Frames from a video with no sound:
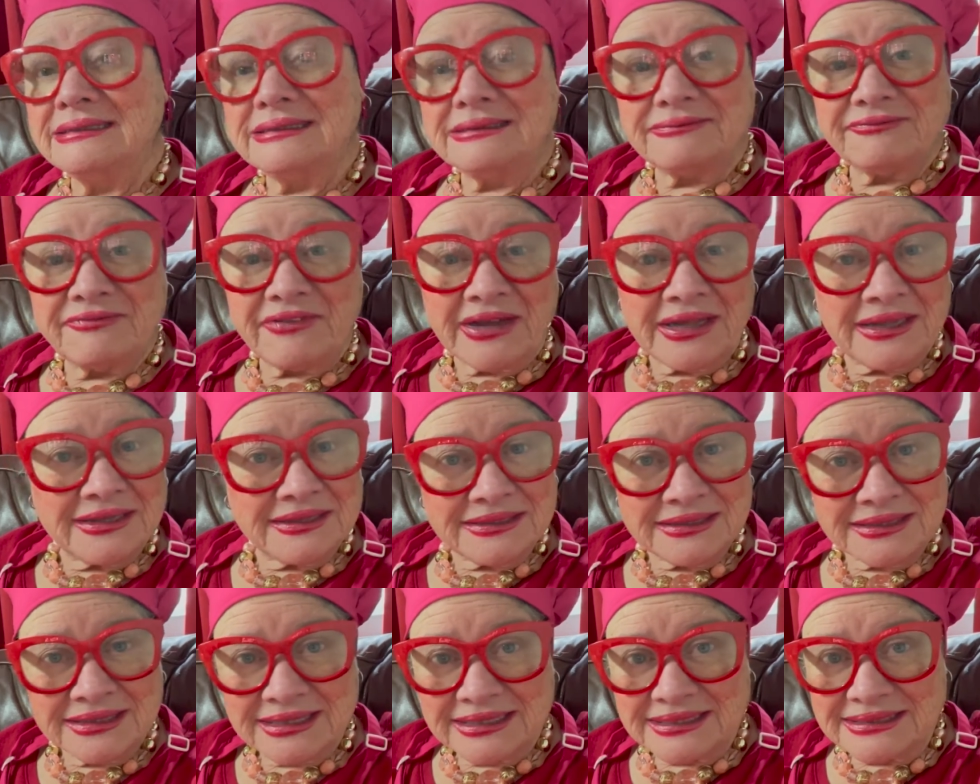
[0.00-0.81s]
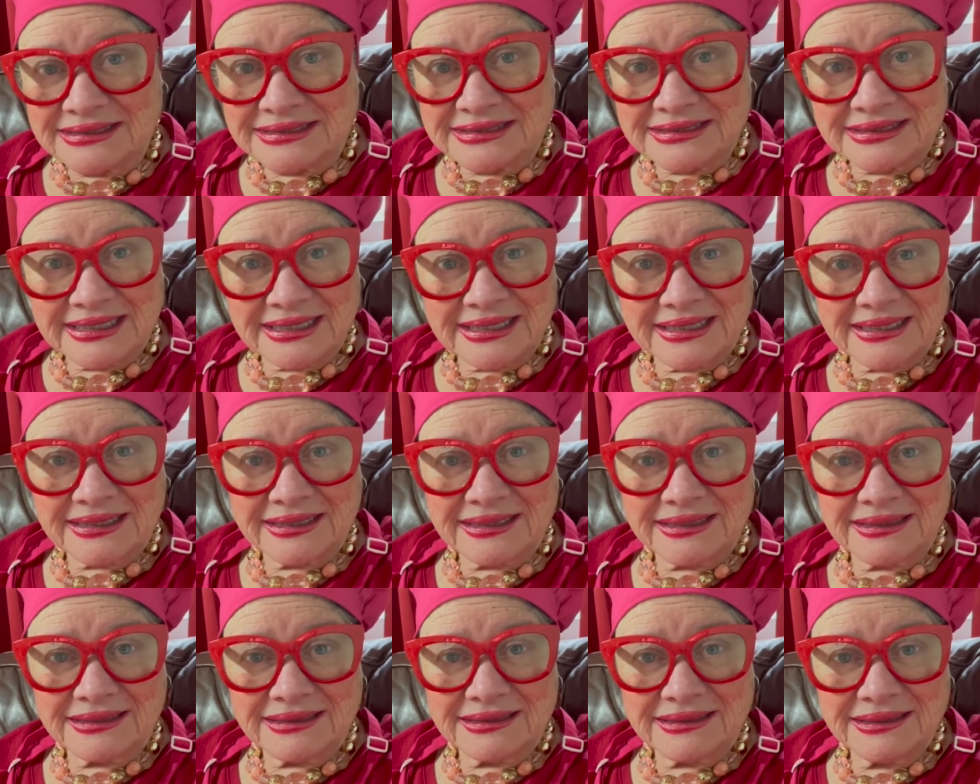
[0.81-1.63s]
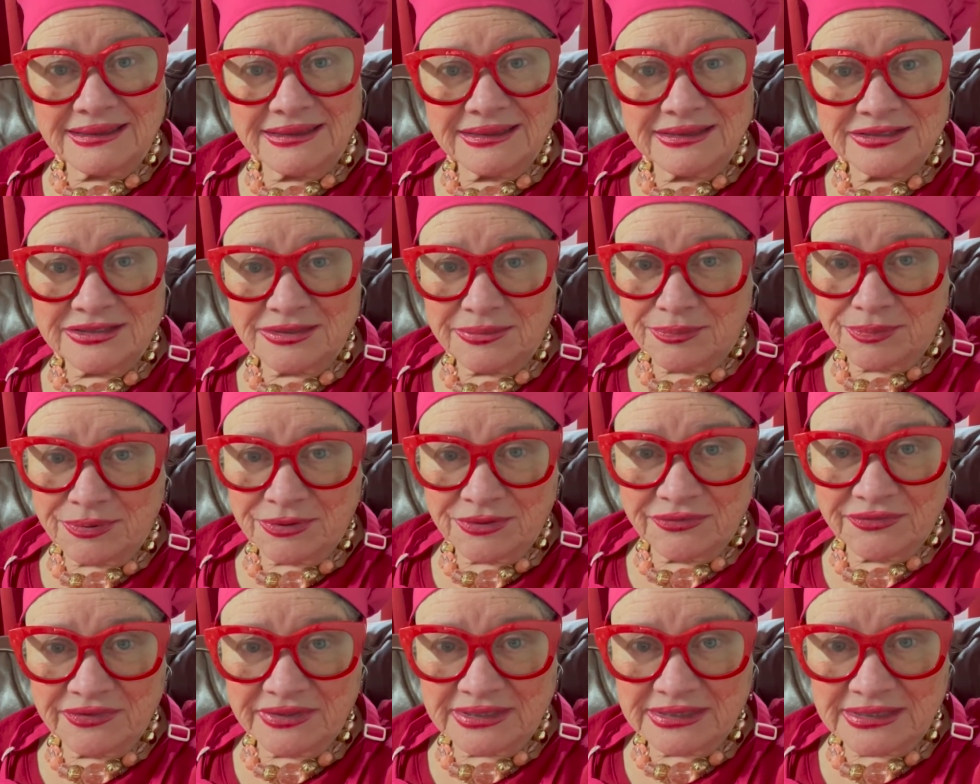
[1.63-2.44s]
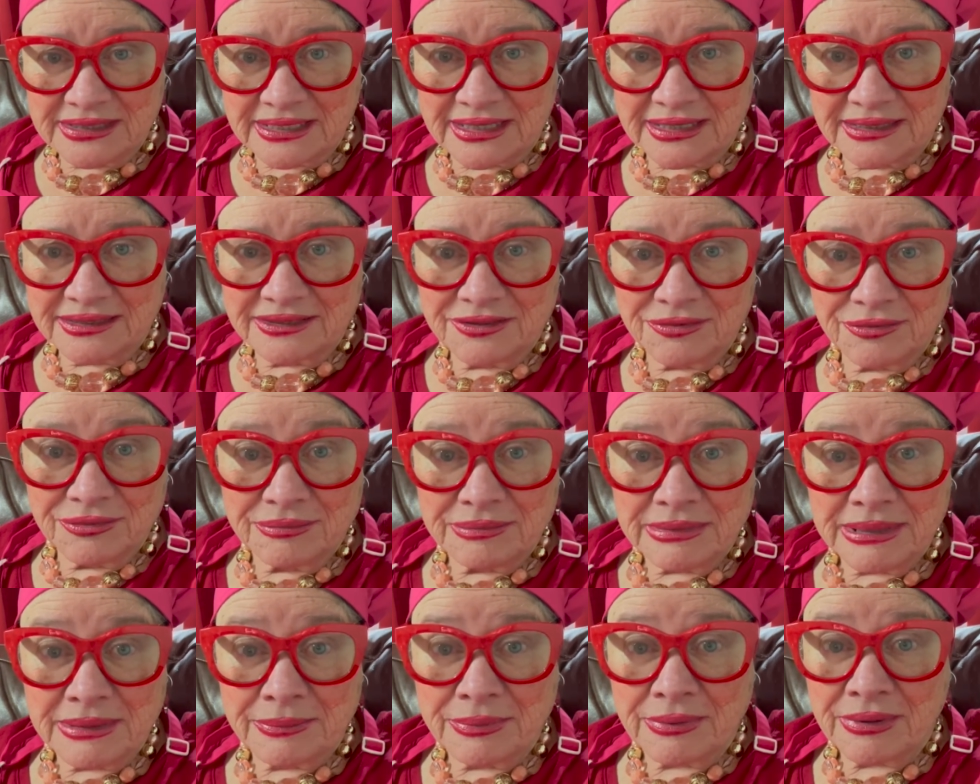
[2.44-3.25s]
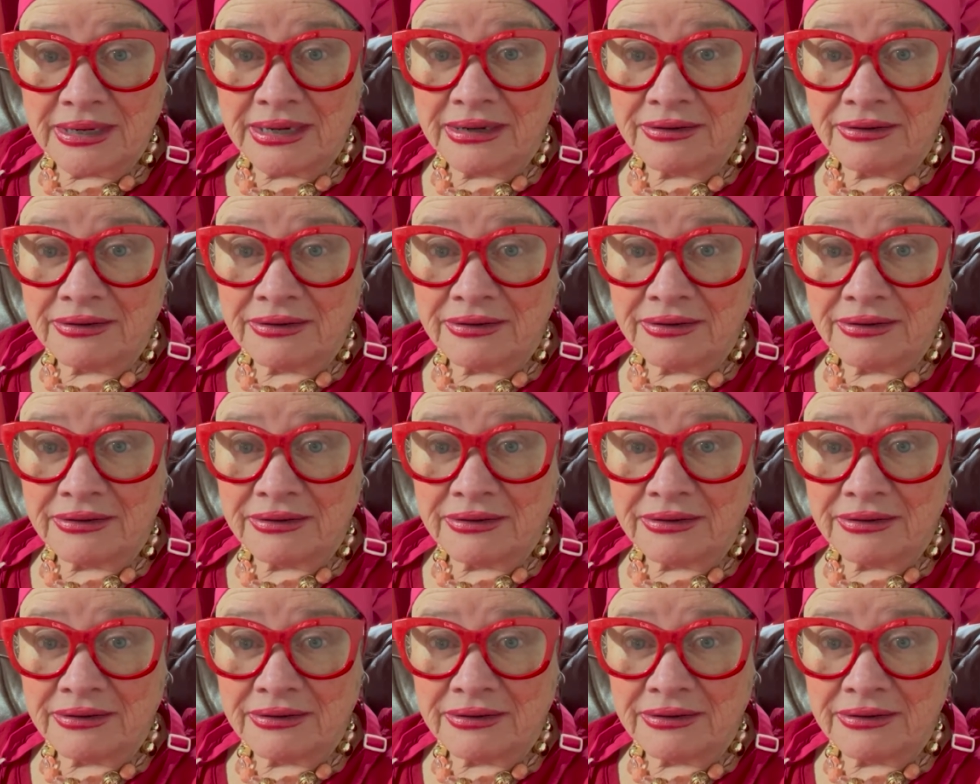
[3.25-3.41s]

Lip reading: Valentine's Day is a perfect day to remember